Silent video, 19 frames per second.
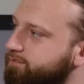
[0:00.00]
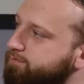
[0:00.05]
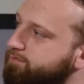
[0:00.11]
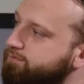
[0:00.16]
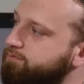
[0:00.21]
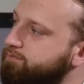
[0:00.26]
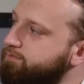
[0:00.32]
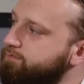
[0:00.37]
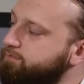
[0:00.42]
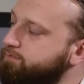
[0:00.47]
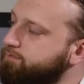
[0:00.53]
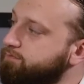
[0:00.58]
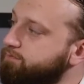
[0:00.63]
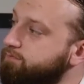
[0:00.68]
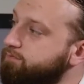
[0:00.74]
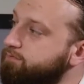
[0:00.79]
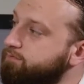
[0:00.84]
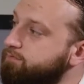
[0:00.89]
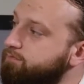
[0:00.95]

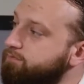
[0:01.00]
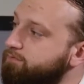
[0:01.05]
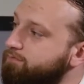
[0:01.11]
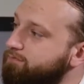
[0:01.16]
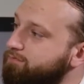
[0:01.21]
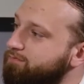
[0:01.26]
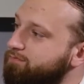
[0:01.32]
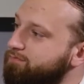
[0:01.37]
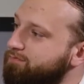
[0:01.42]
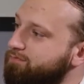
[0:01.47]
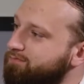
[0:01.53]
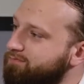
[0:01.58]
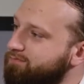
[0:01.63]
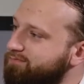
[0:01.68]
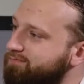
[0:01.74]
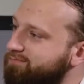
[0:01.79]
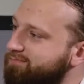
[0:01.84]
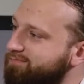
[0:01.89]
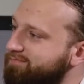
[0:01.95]

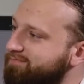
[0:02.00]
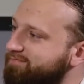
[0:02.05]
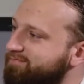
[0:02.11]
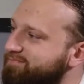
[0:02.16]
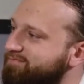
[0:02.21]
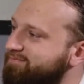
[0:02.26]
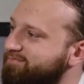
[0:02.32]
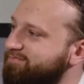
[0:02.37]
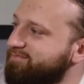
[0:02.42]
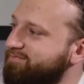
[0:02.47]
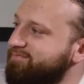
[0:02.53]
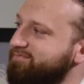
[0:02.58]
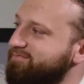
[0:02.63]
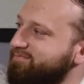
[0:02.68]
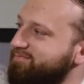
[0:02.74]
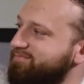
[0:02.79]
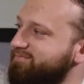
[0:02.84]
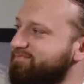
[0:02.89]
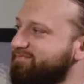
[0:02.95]

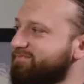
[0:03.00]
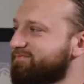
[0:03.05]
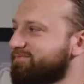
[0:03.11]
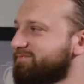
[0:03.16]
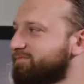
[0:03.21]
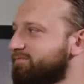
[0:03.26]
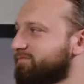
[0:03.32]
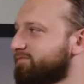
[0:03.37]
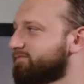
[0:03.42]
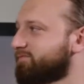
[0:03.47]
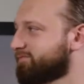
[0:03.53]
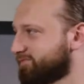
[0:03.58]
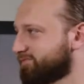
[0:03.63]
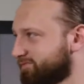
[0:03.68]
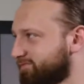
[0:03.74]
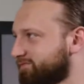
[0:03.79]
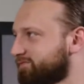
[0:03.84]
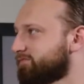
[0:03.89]
The person shown says nothing.